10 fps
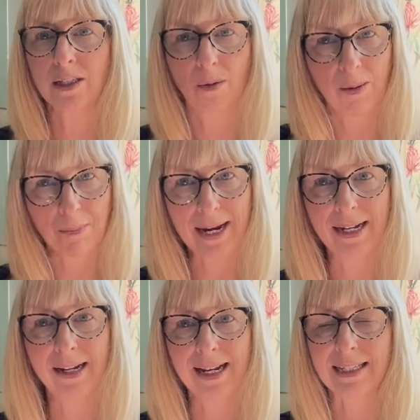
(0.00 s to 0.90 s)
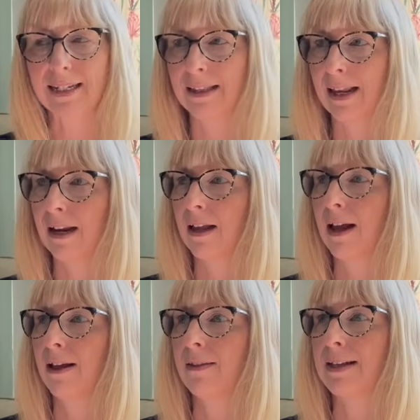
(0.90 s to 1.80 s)
So I make a list and then
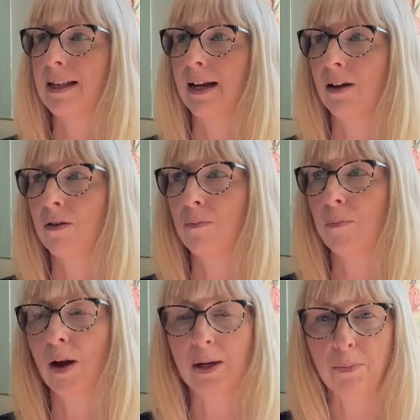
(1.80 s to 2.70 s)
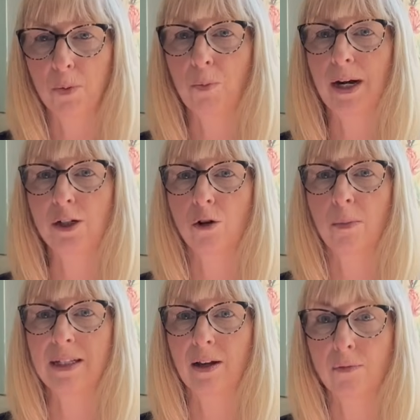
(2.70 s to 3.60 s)
there's that kind of, I can put pressure on
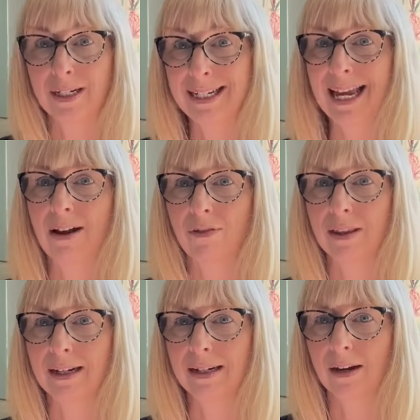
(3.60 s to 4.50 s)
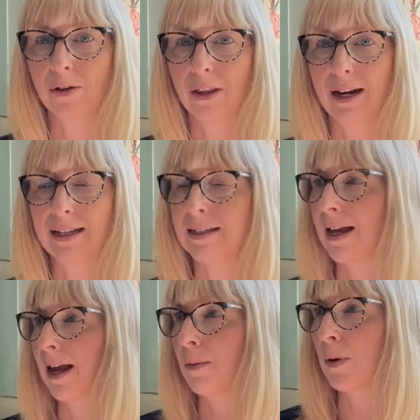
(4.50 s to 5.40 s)
myself to get everything done on that list.
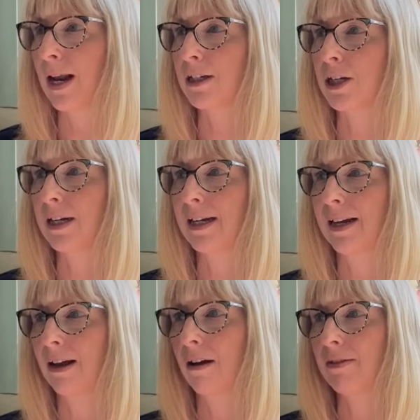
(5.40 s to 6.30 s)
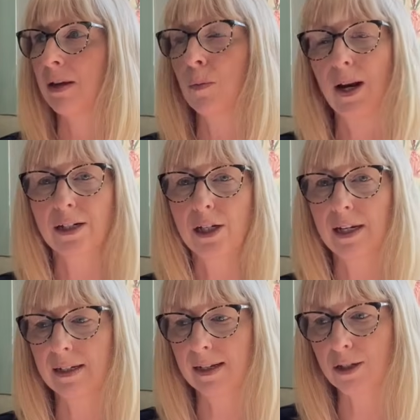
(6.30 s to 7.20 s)
When actually I think, well,
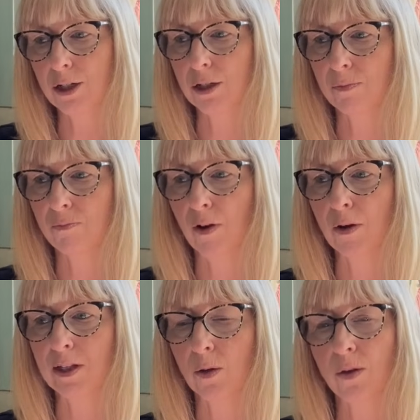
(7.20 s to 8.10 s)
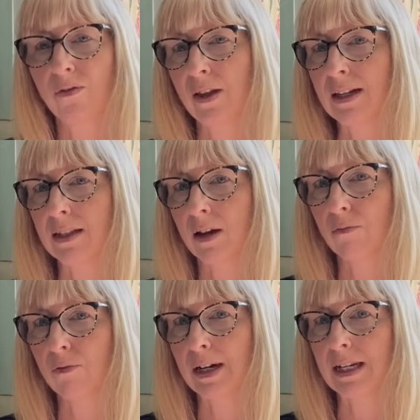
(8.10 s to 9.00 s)
actually, let's just focus on the things
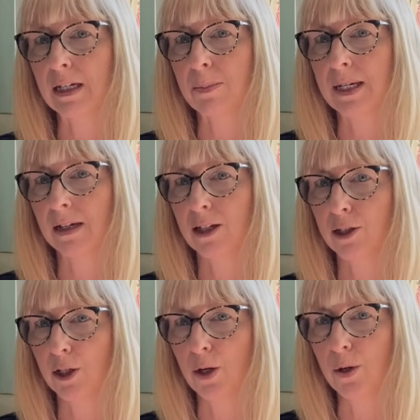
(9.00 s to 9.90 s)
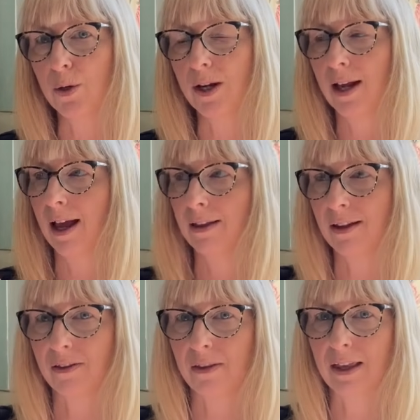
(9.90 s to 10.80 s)
that really need to be done soon and the
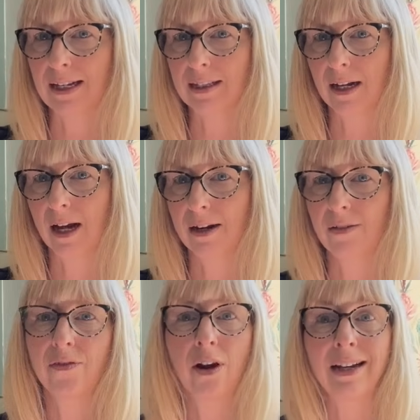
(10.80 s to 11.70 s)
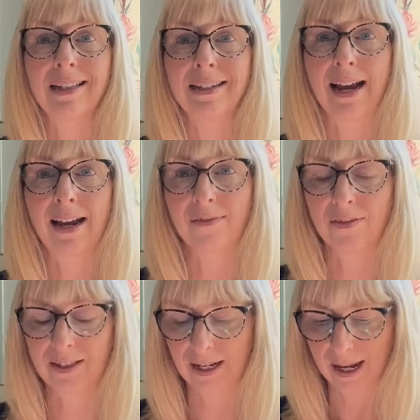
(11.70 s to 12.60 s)
other things that are kind of nice to
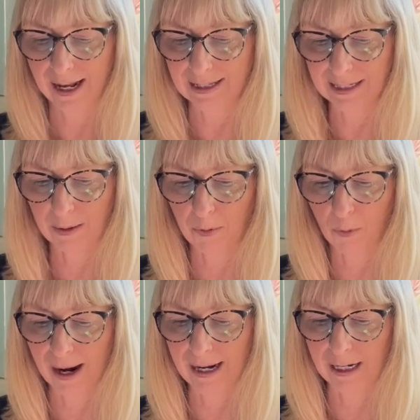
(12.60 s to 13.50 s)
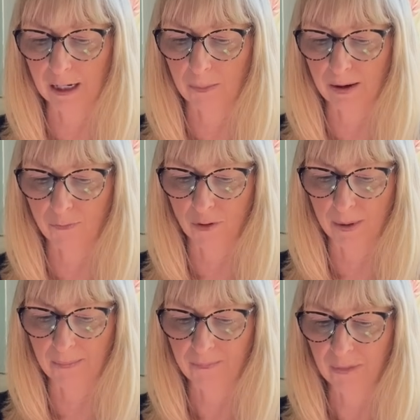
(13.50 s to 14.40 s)
have and step away a little bit from it.